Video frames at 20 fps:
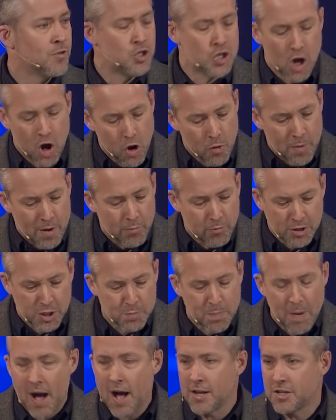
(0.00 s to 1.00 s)
Job, in
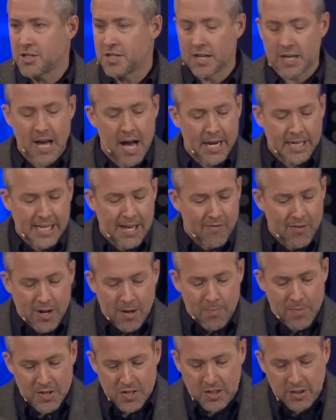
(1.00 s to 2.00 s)
response to God giving
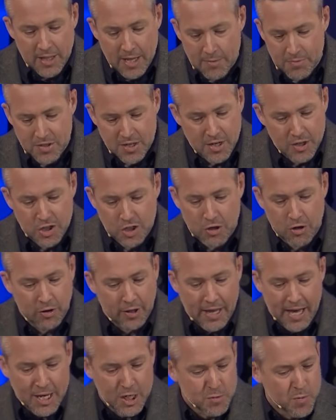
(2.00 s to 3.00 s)
him this glimpse, says,
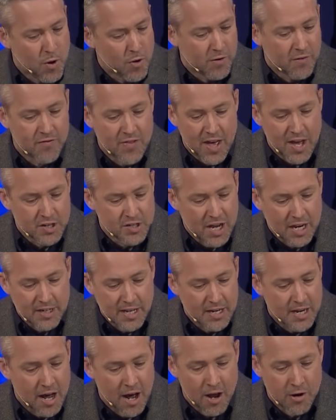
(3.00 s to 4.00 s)
Surely I spoke of things I
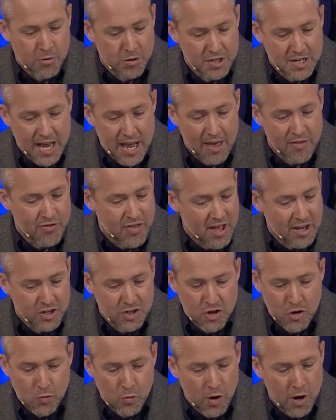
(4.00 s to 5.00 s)
did not understand,
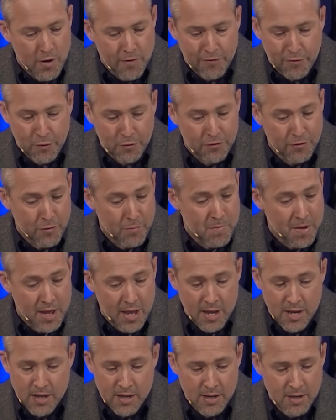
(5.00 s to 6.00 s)
things too wonderful for
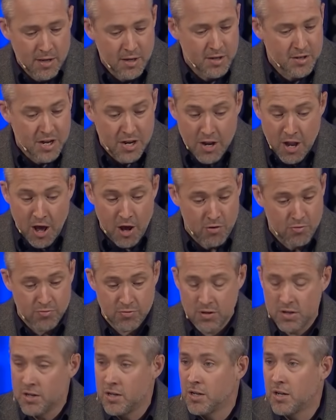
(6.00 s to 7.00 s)
me to know.
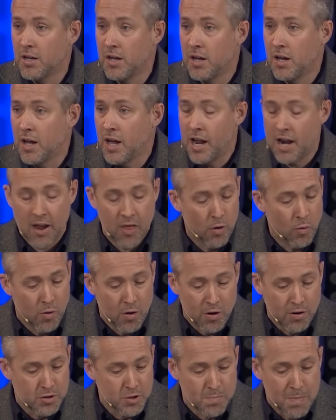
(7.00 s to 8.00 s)
In other
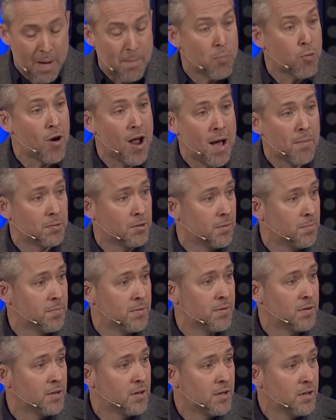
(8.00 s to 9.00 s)
words, my problem
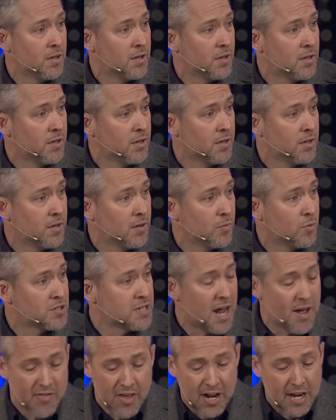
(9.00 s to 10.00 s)

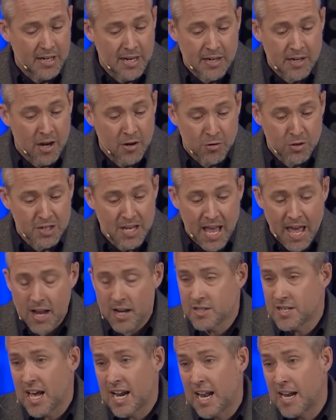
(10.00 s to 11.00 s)
was not that I didn't
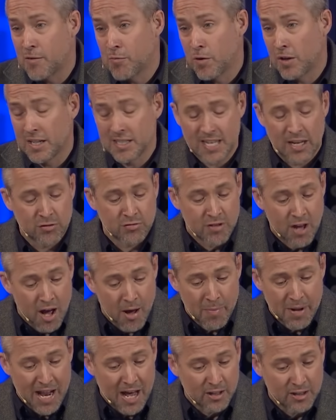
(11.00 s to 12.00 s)
understand, it's that I didn't realize how
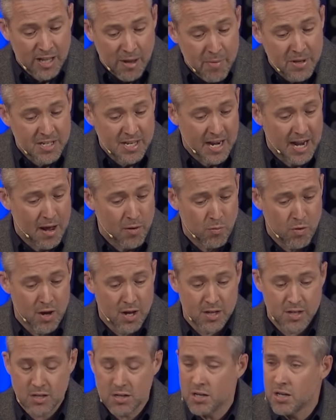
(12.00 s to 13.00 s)
dumb and how limited I
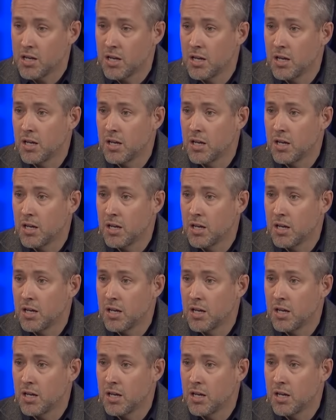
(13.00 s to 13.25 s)
was.